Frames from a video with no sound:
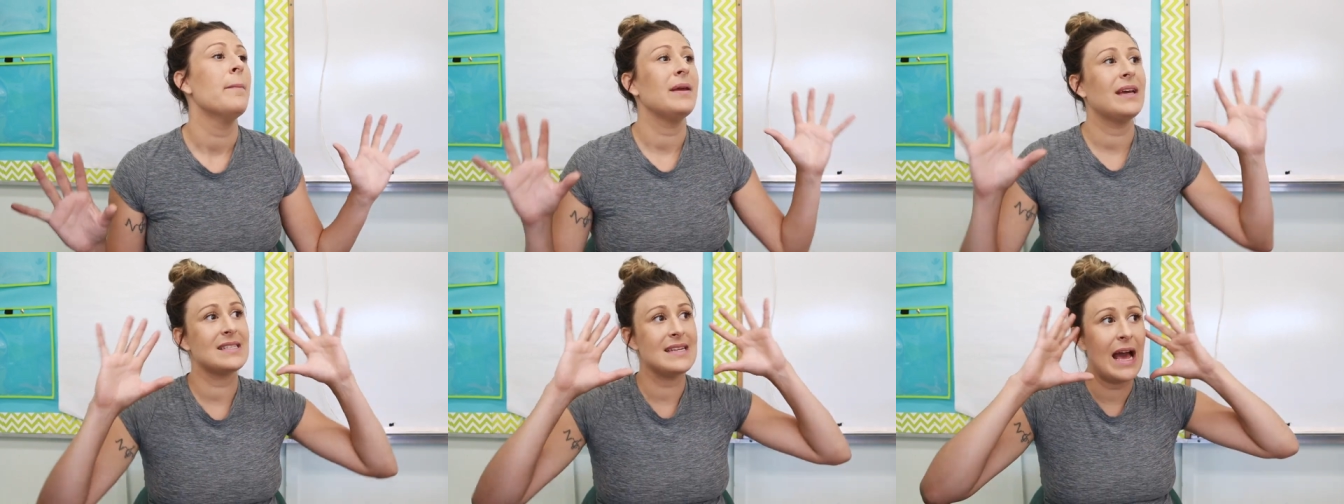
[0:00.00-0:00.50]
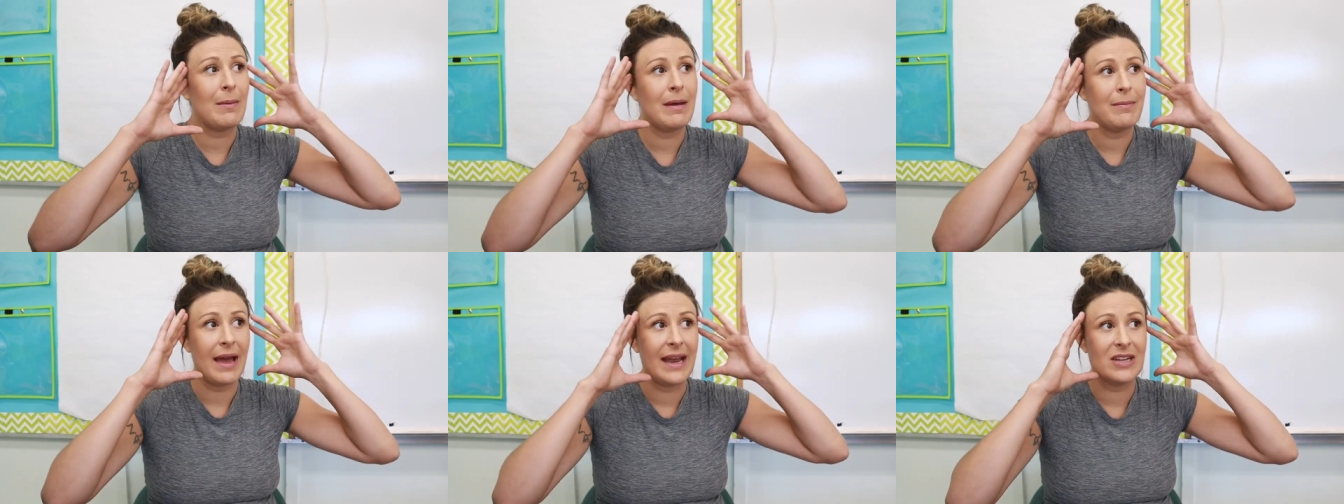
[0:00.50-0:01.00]
because now
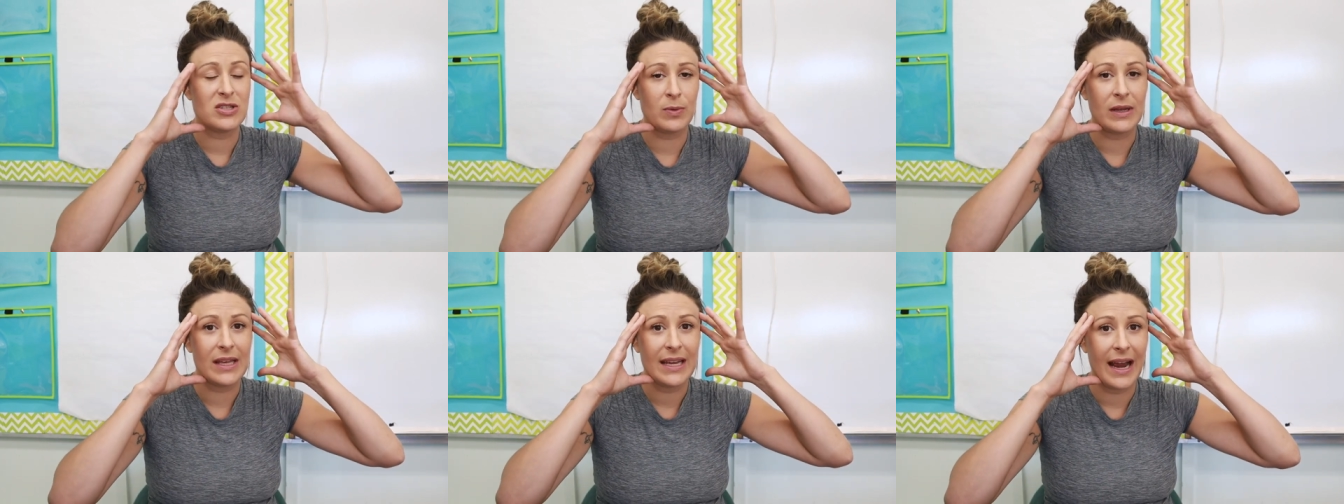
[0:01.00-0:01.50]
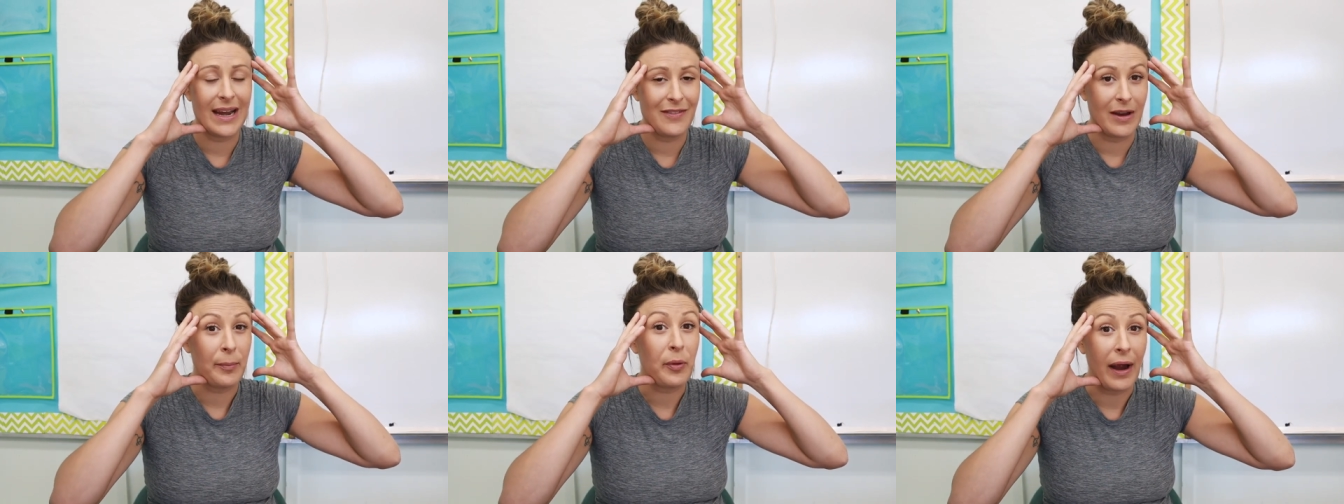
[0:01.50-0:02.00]
my mind is really kind of
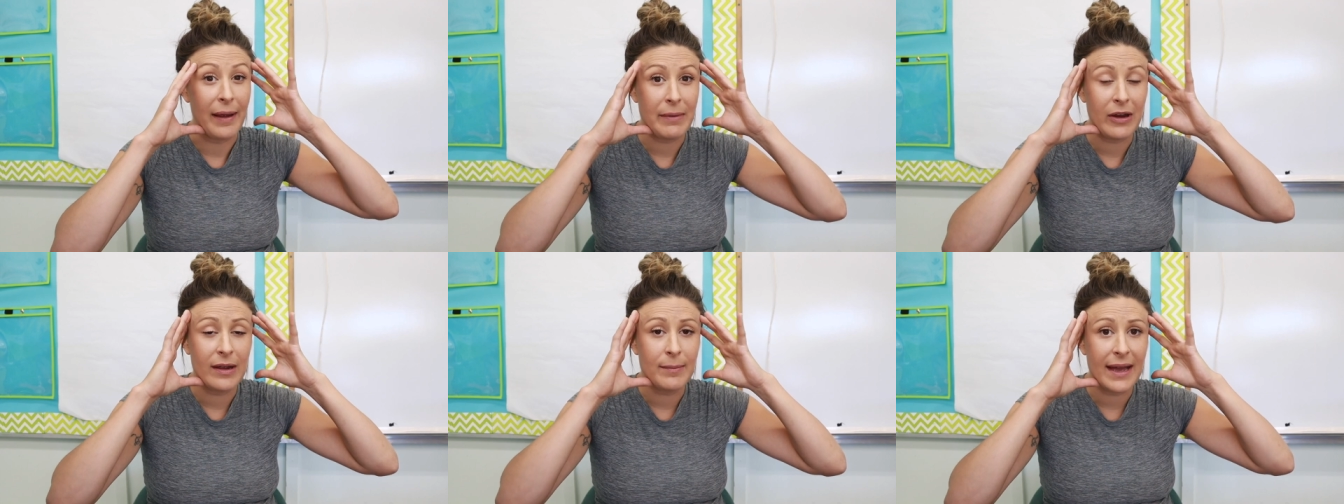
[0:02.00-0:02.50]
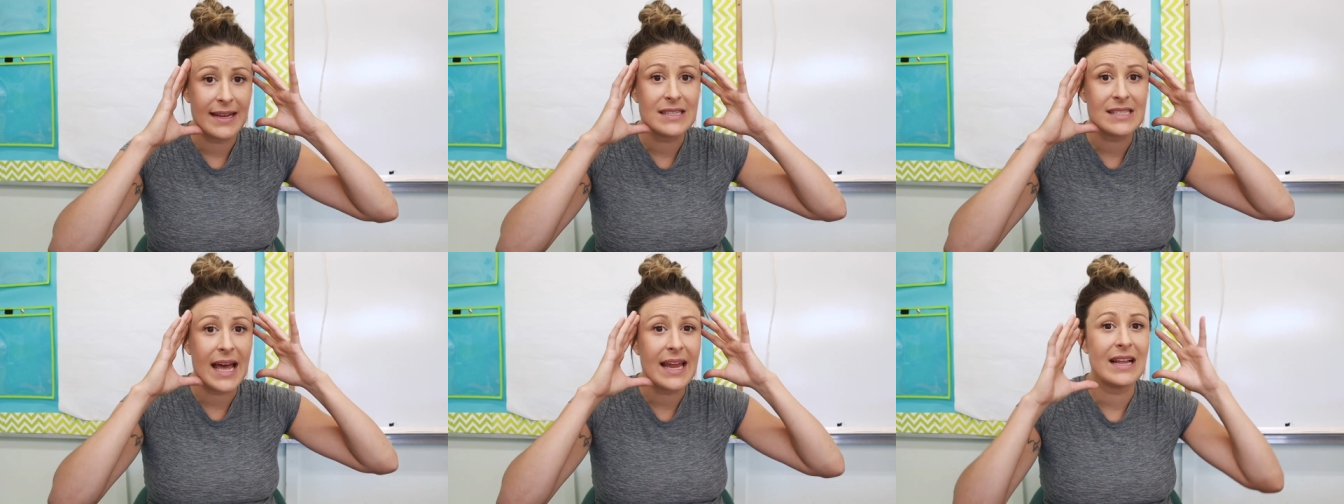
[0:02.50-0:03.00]
in a primary
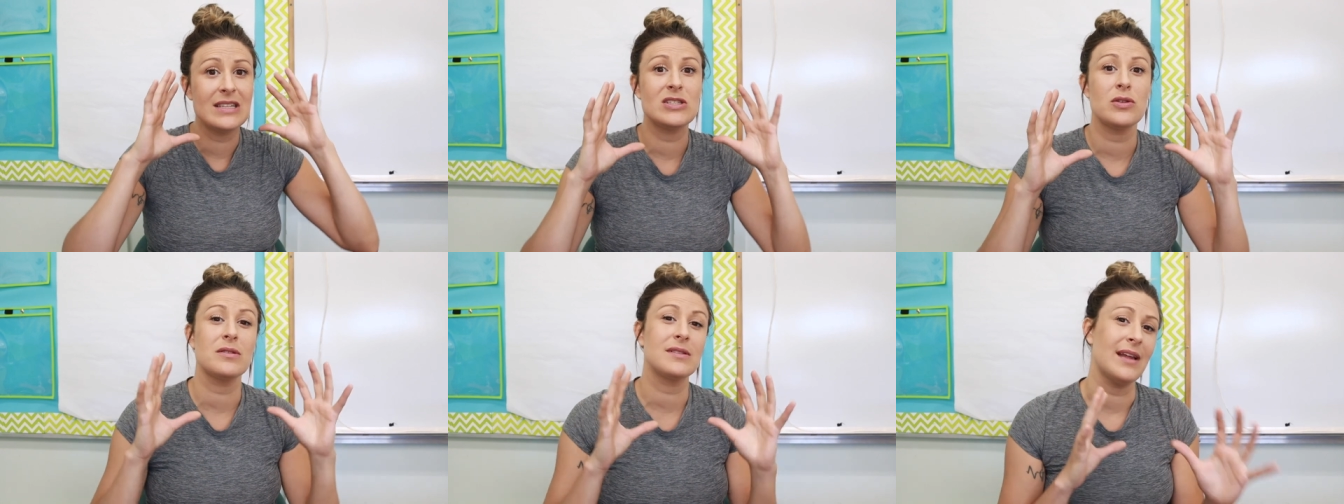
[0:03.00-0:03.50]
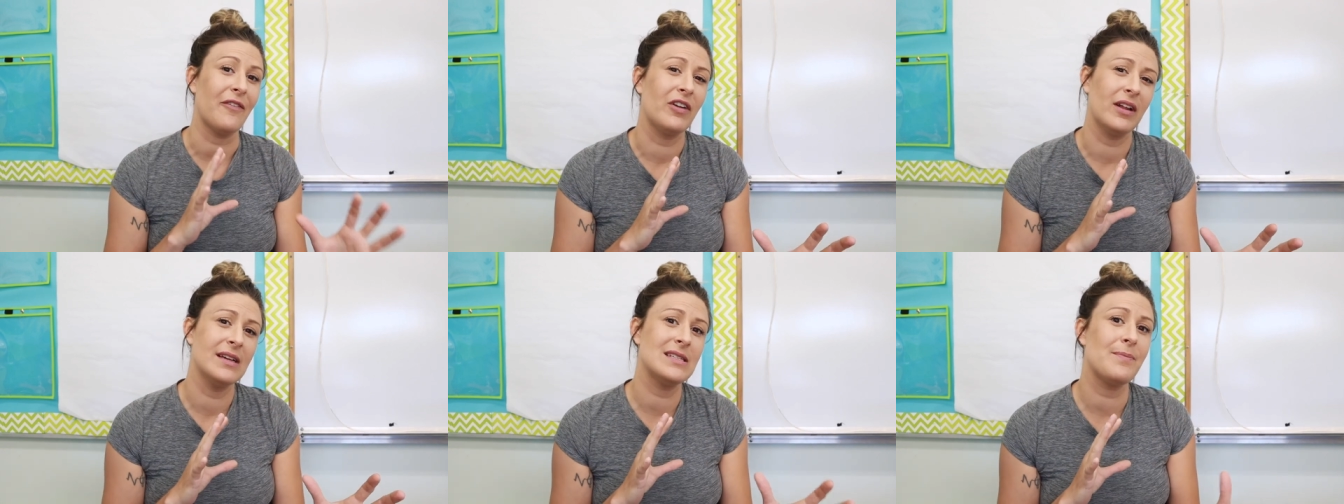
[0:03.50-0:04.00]
mindset, and so there's
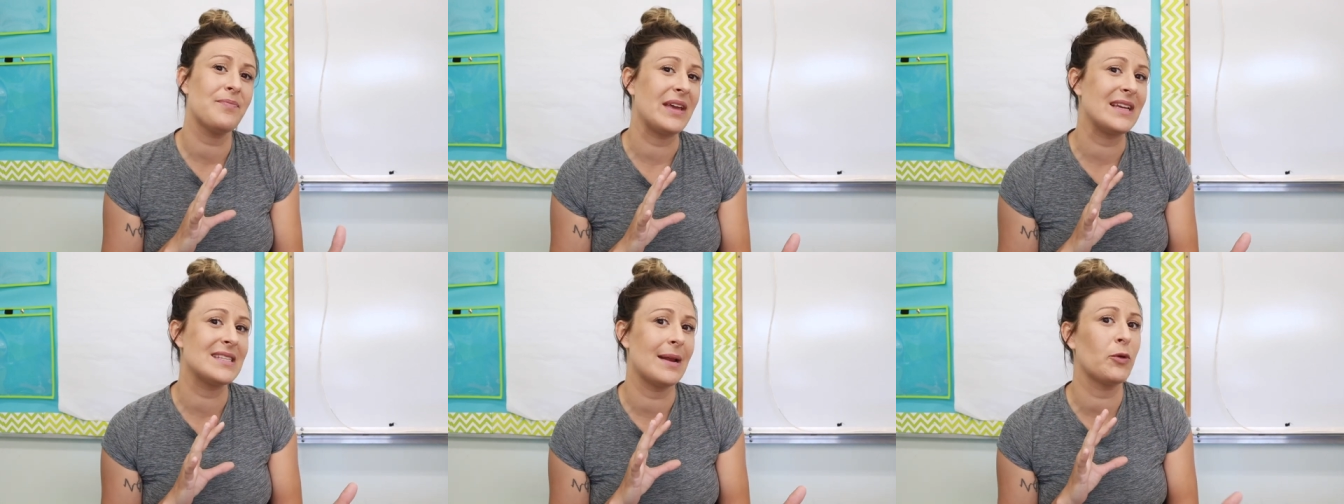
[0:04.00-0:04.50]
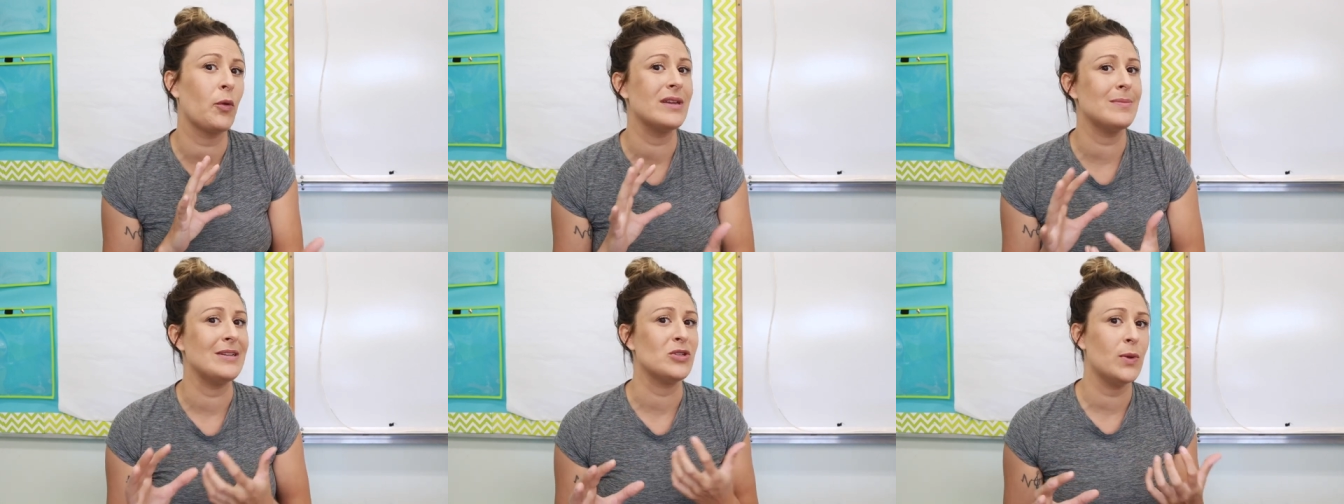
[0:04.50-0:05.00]
definitely some things that I'm
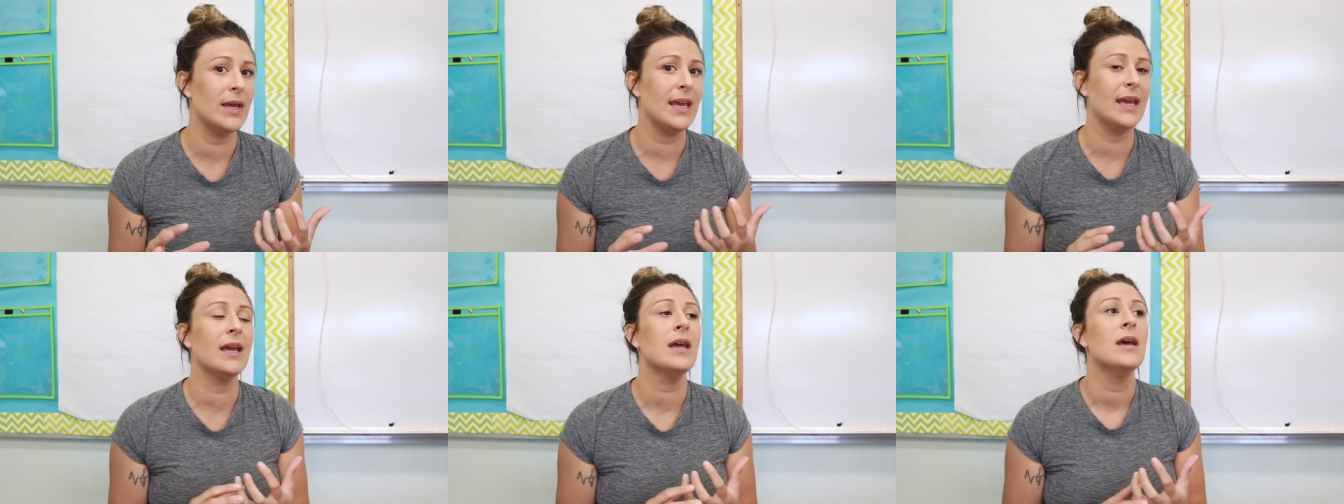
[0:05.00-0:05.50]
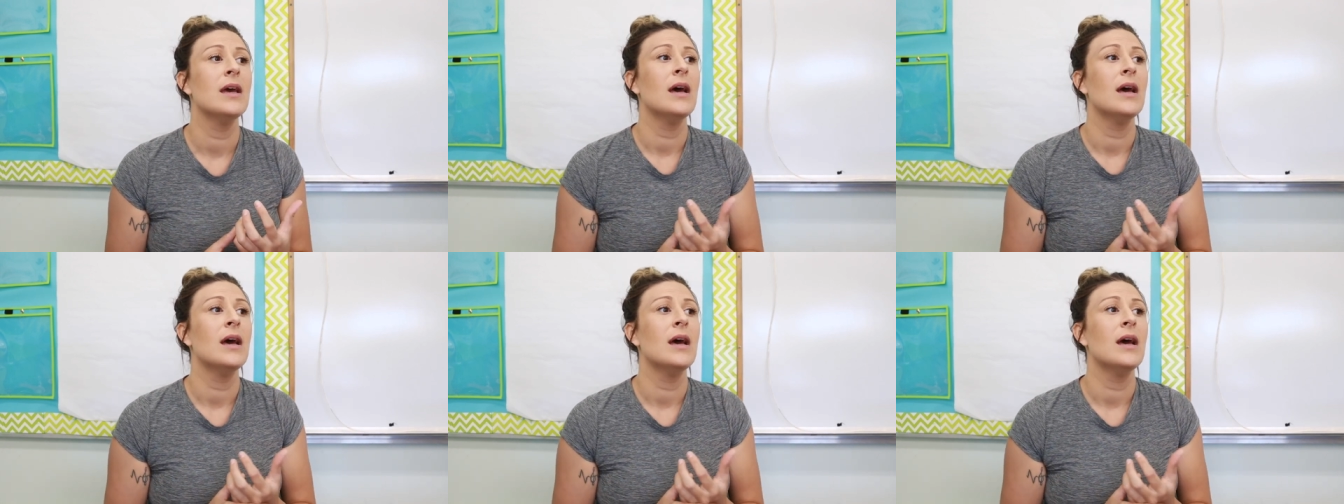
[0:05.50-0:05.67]
going to be tweaking